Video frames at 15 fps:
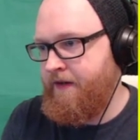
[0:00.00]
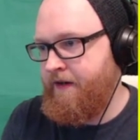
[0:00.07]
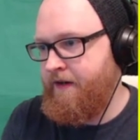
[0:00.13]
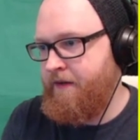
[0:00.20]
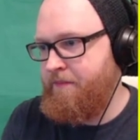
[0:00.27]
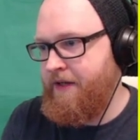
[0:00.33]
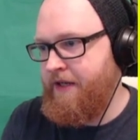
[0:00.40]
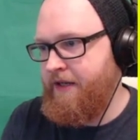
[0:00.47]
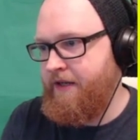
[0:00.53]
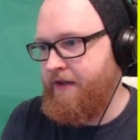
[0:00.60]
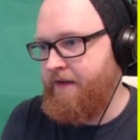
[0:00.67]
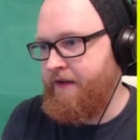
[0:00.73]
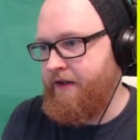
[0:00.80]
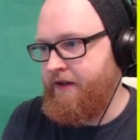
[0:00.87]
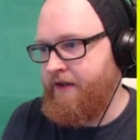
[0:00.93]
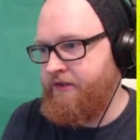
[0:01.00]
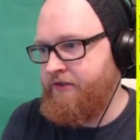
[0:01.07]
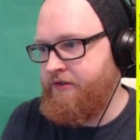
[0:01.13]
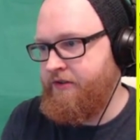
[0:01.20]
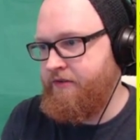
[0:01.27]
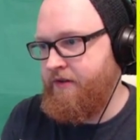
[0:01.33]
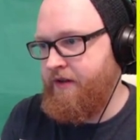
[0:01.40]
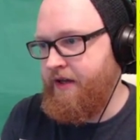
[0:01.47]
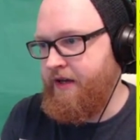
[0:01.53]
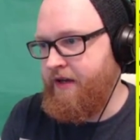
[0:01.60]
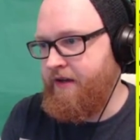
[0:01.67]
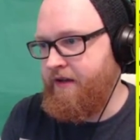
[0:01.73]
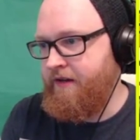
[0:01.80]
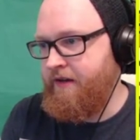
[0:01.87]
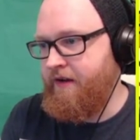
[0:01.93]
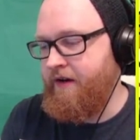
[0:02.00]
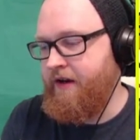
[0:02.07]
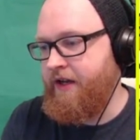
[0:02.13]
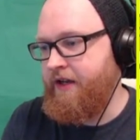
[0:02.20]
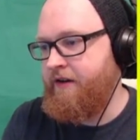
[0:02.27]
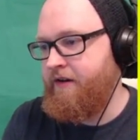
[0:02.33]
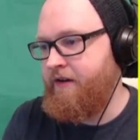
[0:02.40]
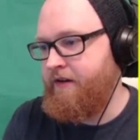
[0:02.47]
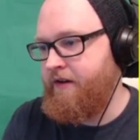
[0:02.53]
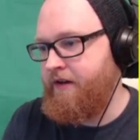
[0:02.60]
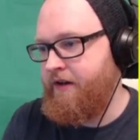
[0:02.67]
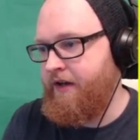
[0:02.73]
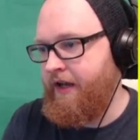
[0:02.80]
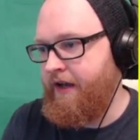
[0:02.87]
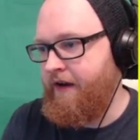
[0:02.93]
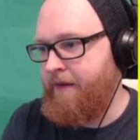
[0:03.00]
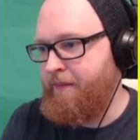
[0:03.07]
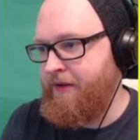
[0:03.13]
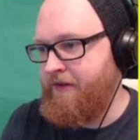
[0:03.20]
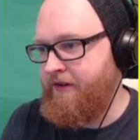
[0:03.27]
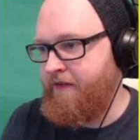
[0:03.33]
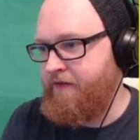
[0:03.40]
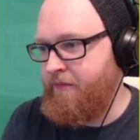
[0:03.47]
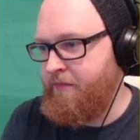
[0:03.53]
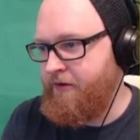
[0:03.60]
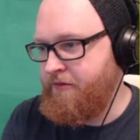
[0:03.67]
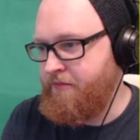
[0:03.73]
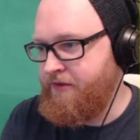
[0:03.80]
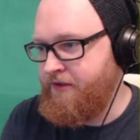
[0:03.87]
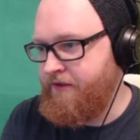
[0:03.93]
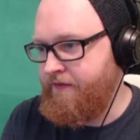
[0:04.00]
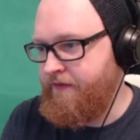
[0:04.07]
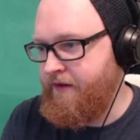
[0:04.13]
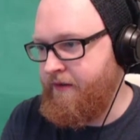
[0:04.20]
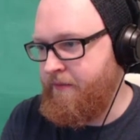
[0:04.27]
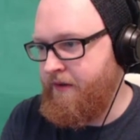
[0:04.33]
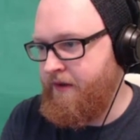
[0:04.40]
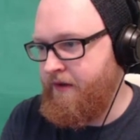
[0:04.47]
Can I make it? there? Can I just do that? No, I can't. Okay, that means I have to push myself up.